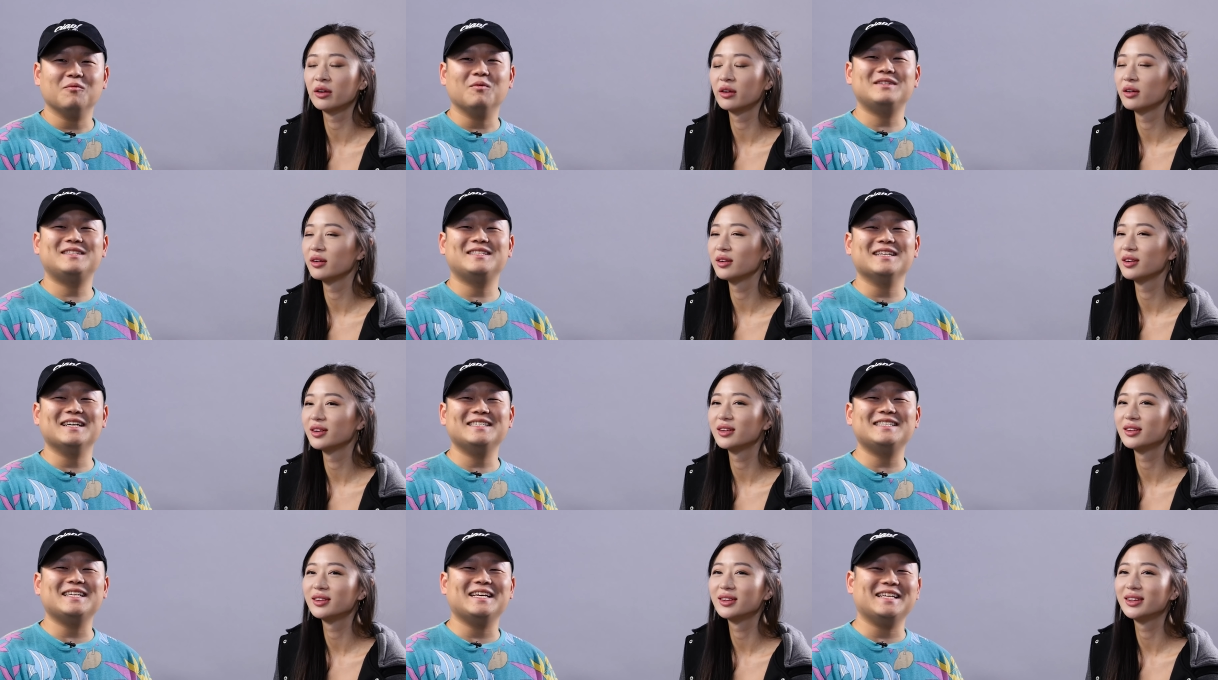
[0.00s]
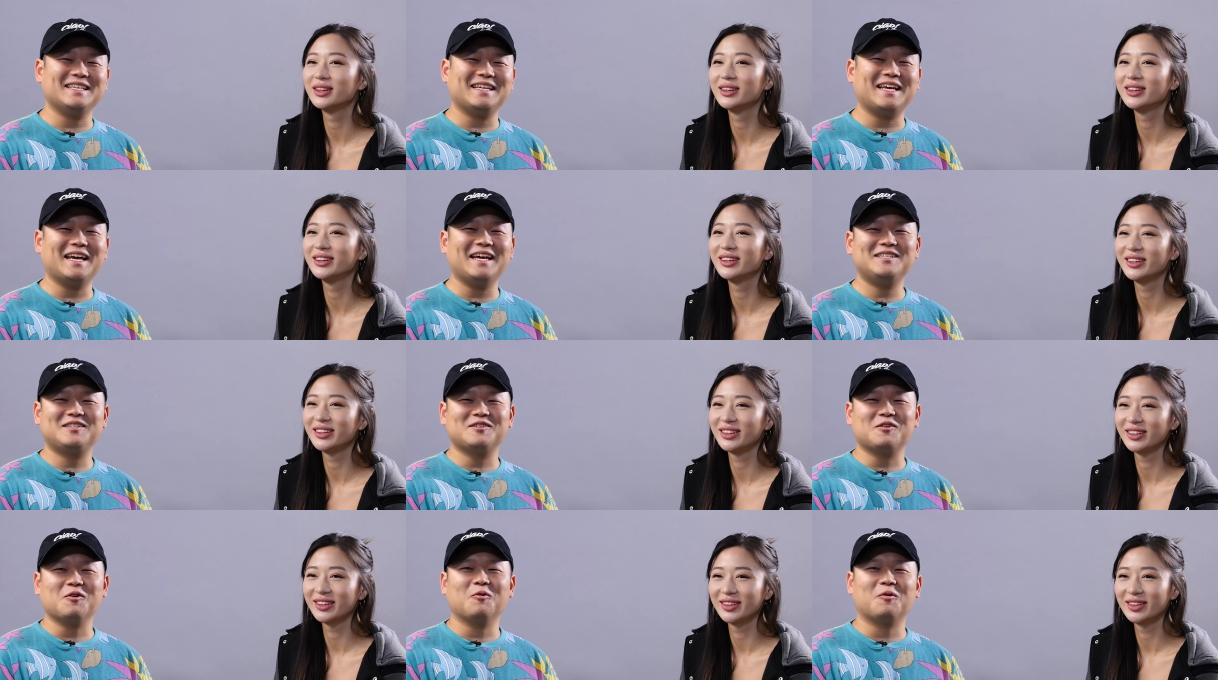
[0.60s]
Speaker 1: What does
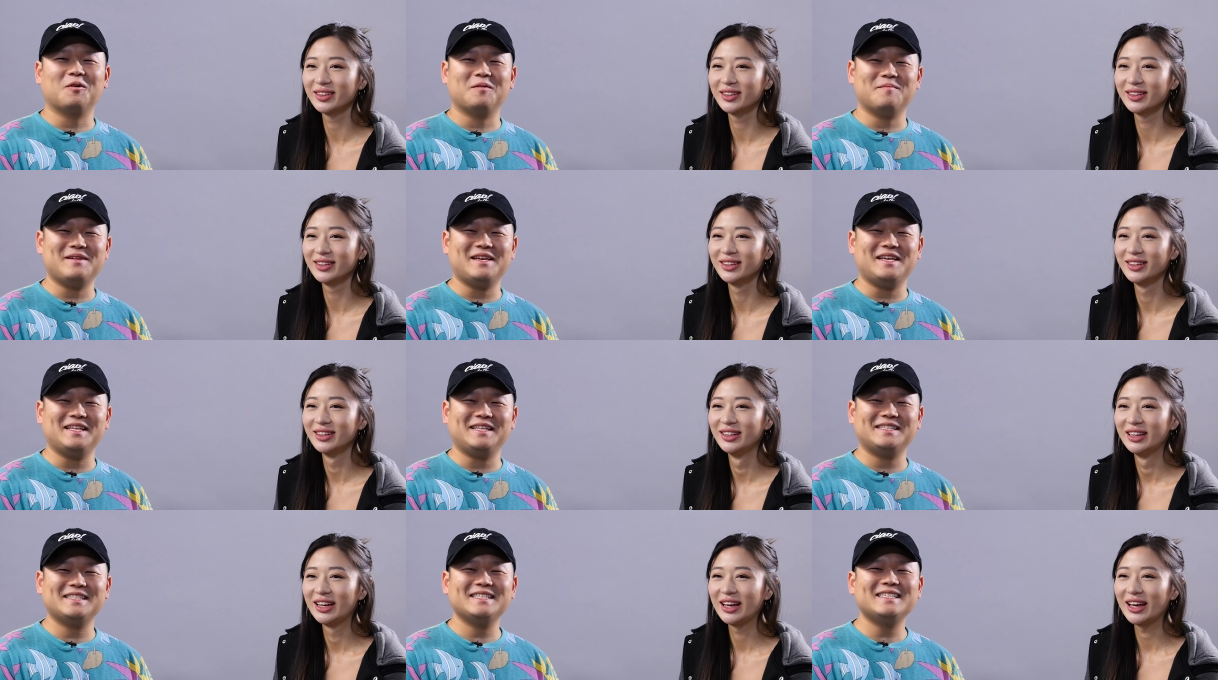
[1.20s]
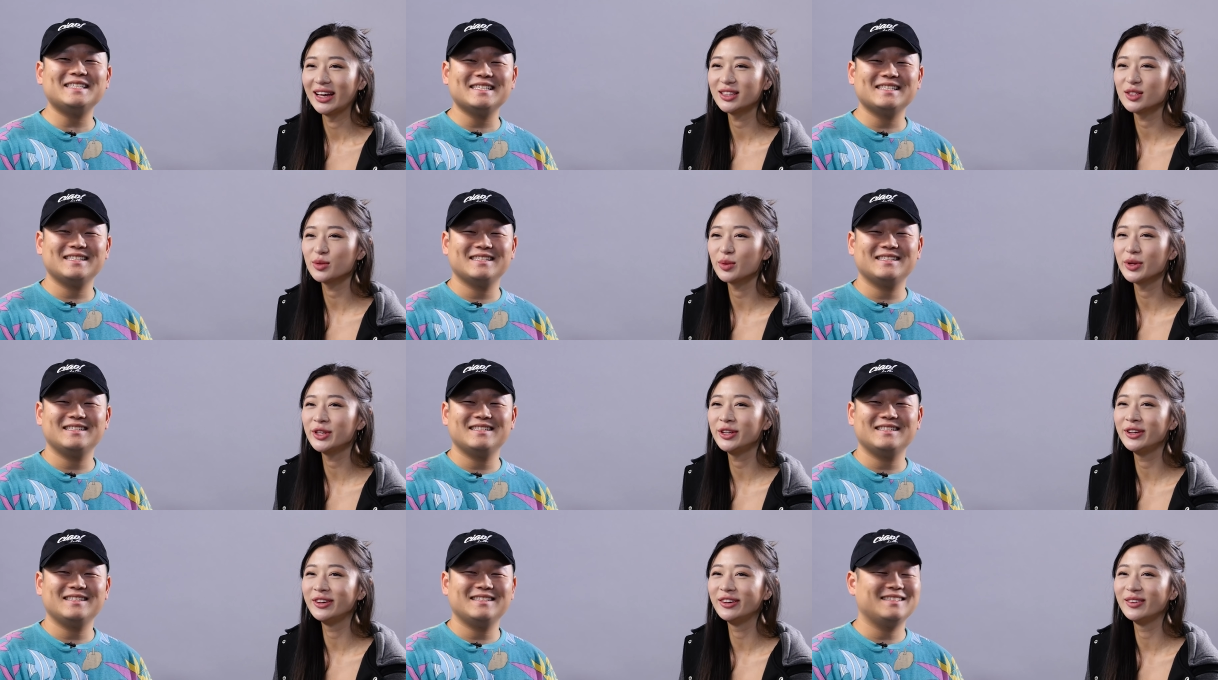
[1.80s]
engage core means? It's
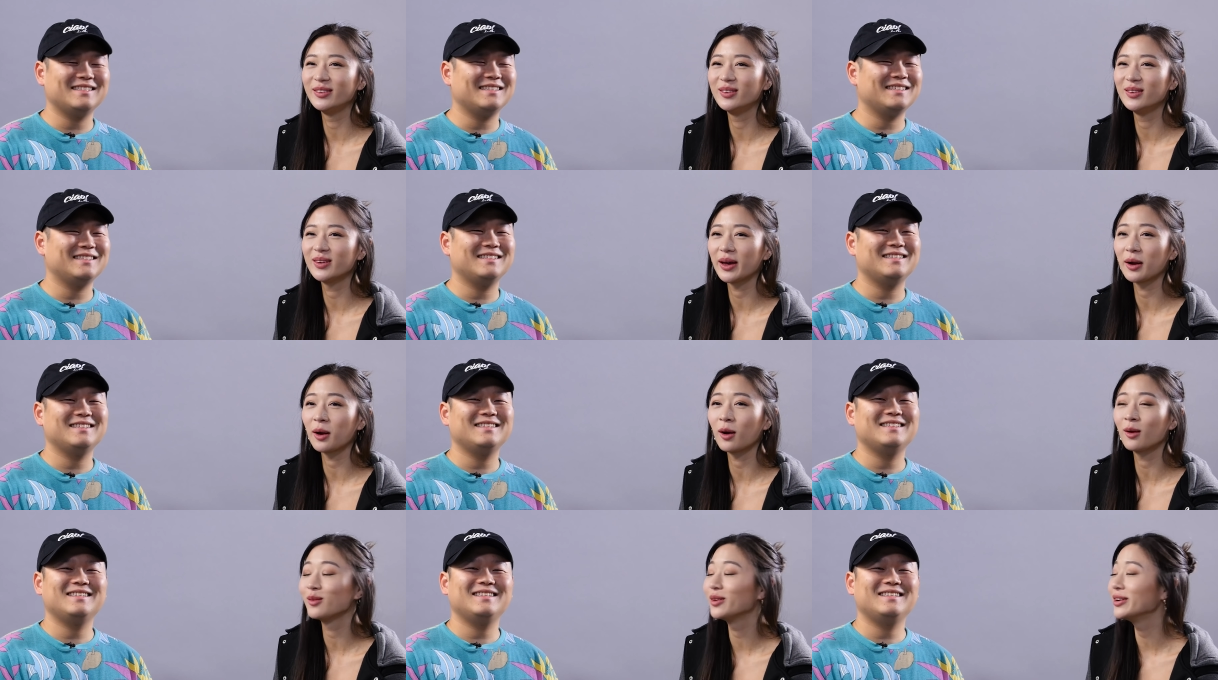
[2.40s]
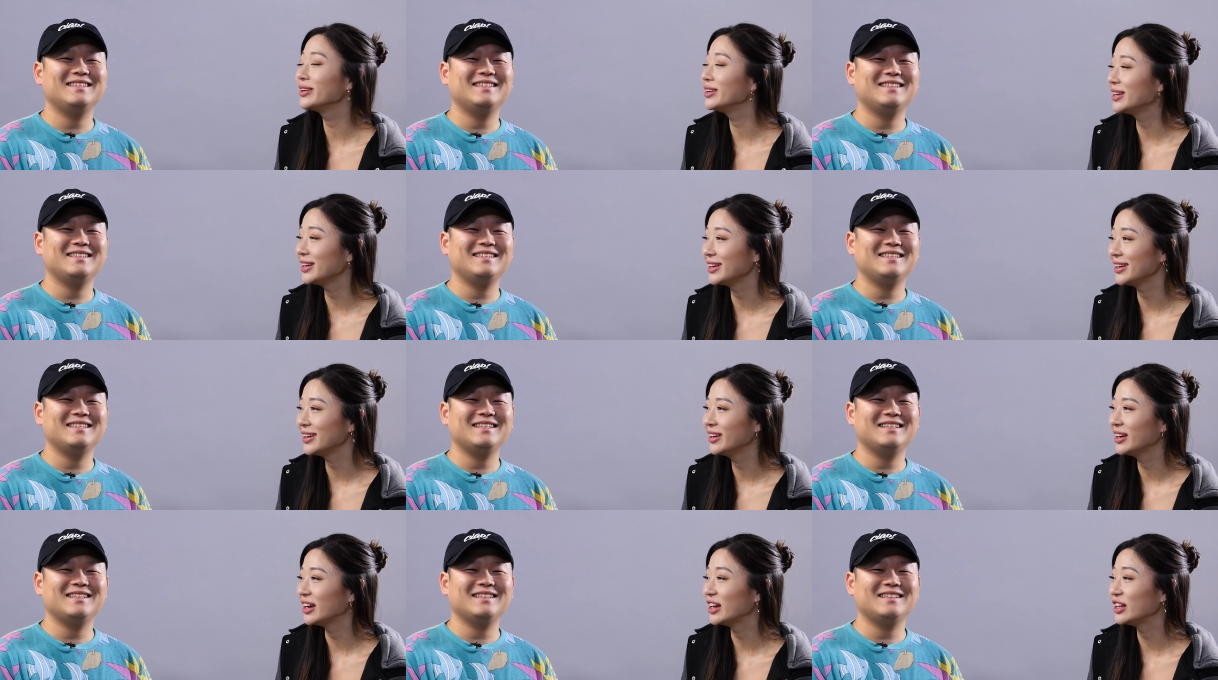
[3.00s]
when
Speaker 2: you get on one
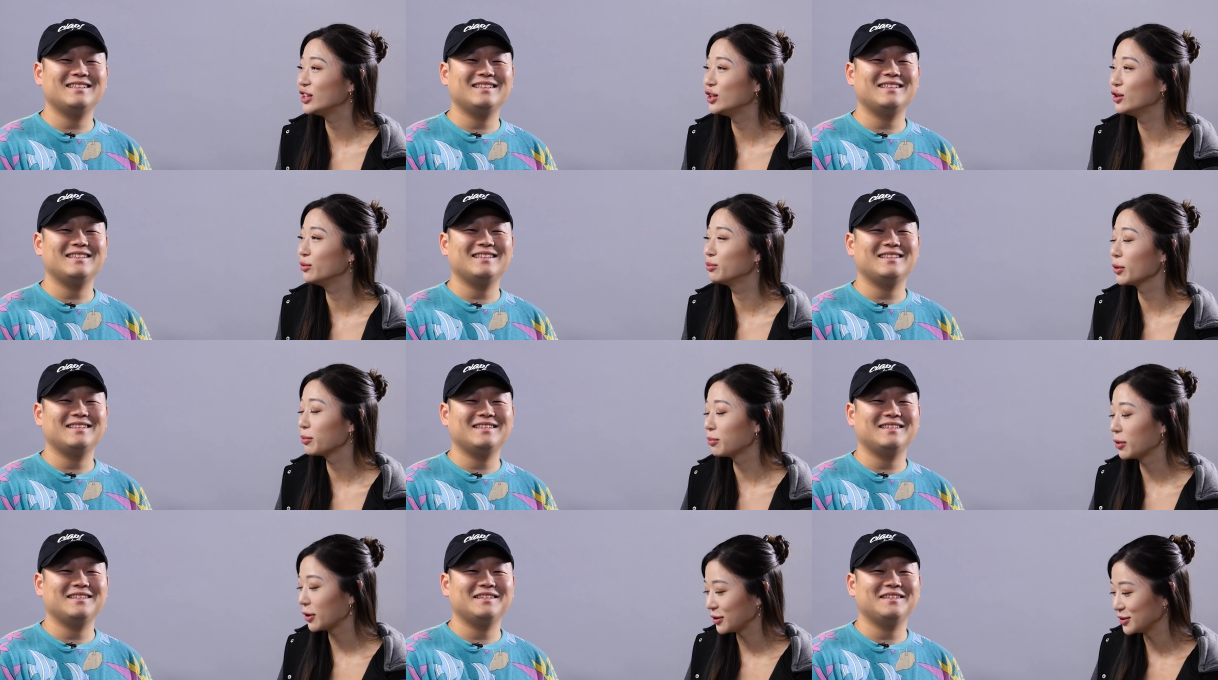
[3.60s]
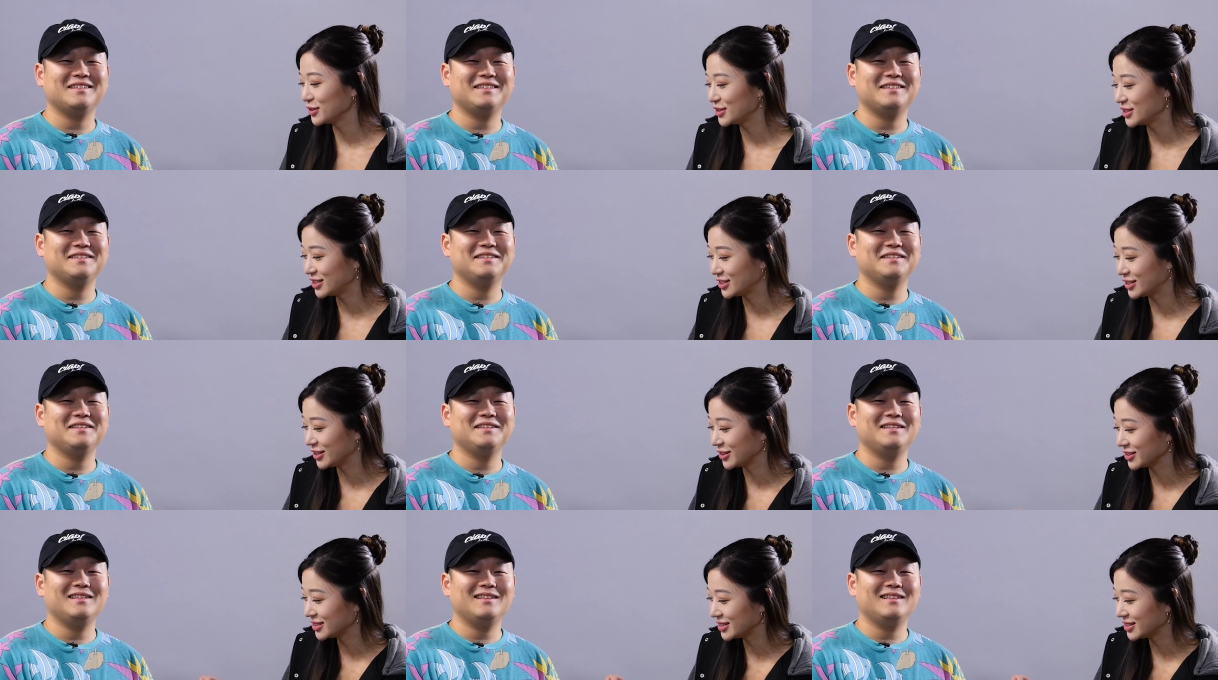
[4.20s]
knee and you propose to your